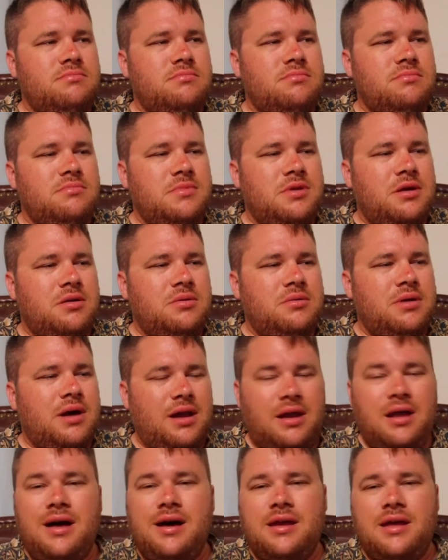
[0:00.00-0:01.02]
you know, a
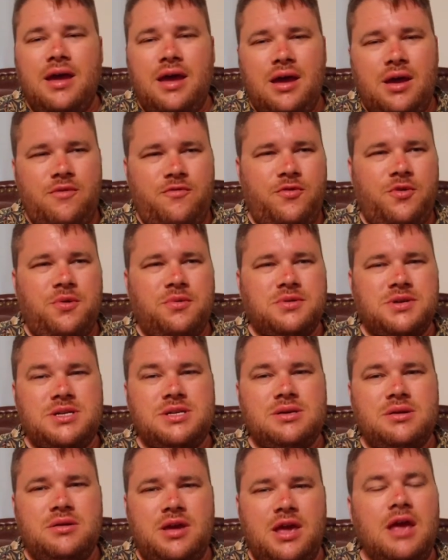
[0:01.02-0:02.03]
lot of effort
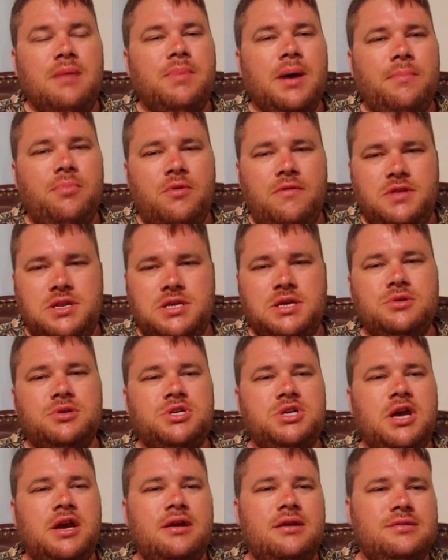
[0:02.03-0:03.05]
to keep up with two
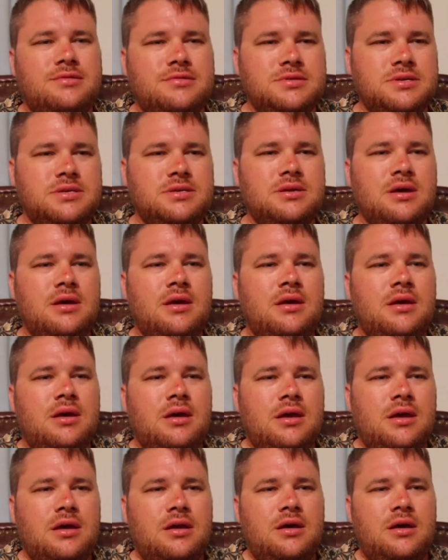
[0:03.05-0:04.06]
channels.
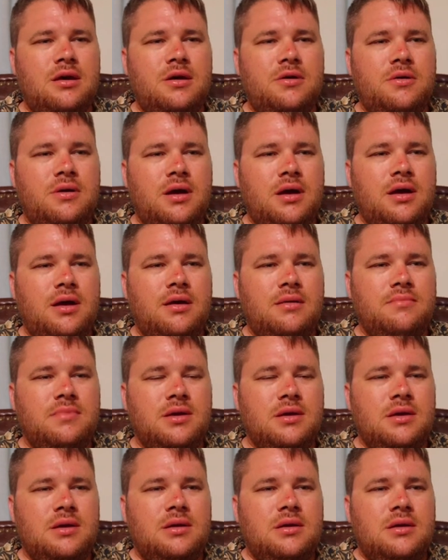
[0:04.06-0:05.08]
You know,
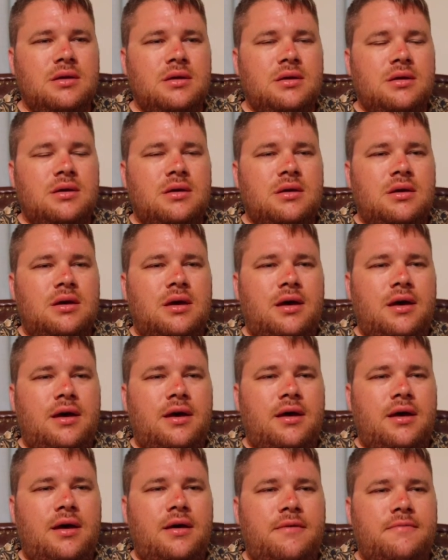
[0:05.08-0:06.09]

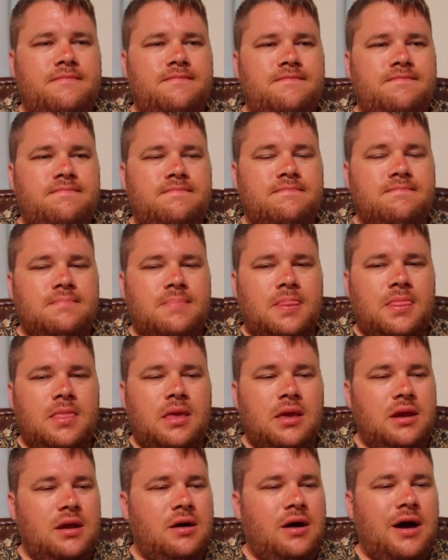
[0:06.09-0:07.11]

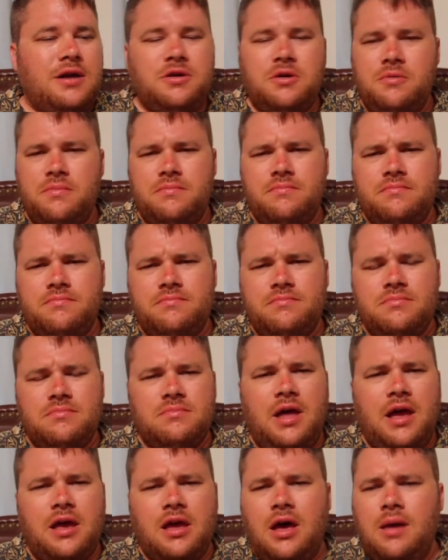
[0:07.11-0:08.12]
you know, I don't,
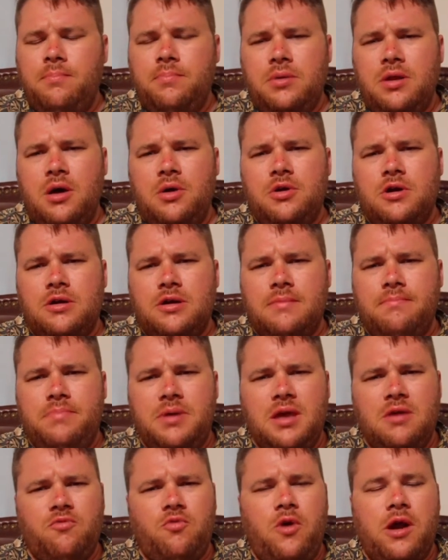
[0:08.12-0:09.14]
like, upload on a
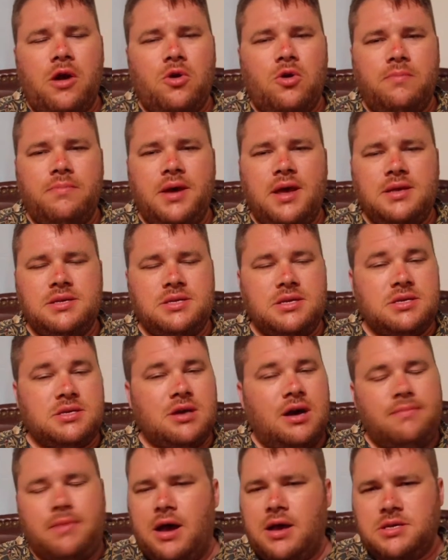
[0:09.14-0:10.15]
big regular basis
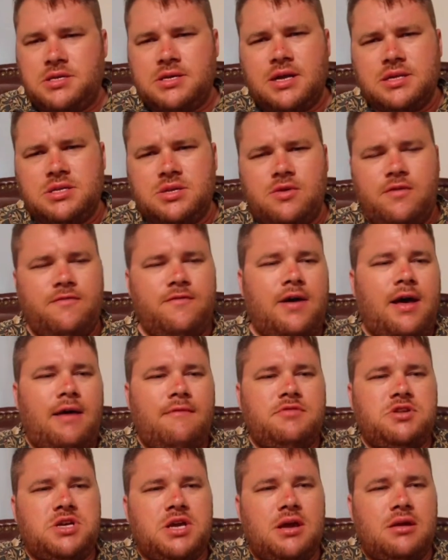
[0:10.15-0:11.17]
on my Osatsu
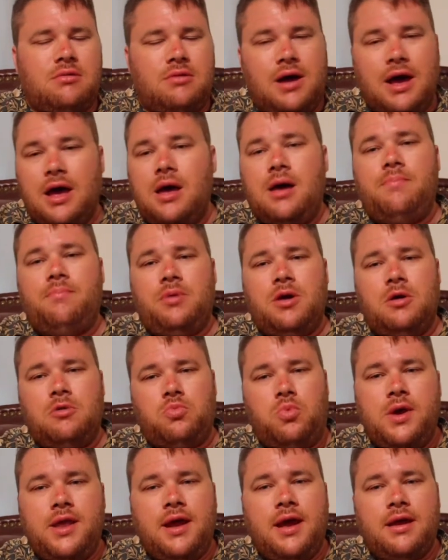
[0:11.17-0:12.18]
5 channel. I
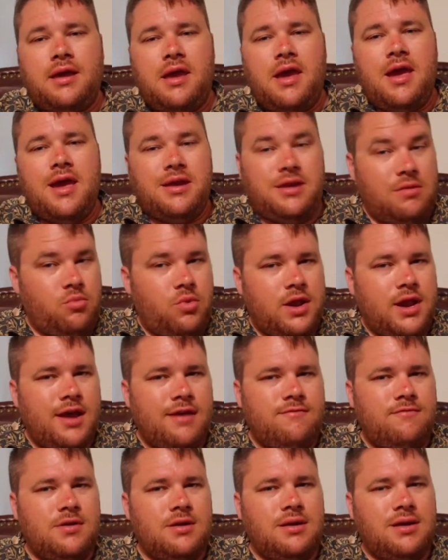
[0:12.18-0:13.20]
upload when I can and when I
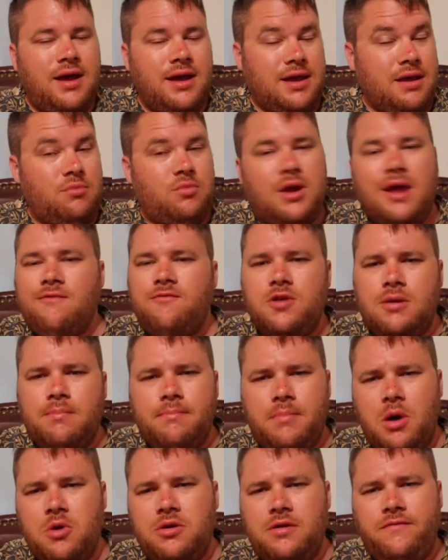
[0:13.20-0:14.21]
feel like it, when I feel
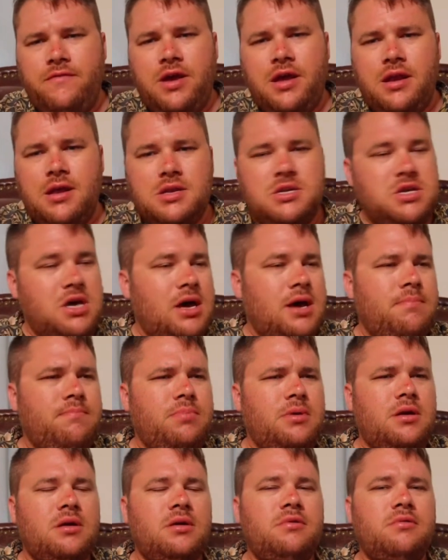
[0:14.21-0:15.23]
motivated to
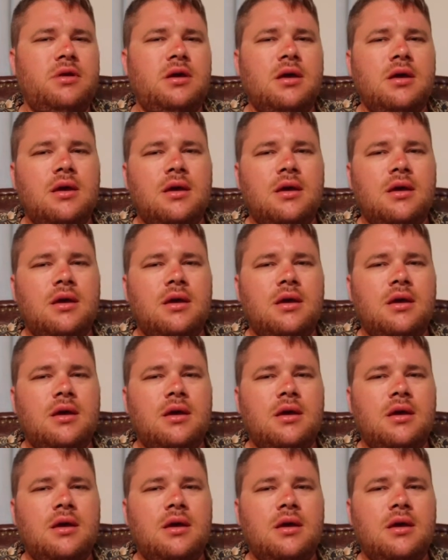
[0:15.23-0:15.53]
upload.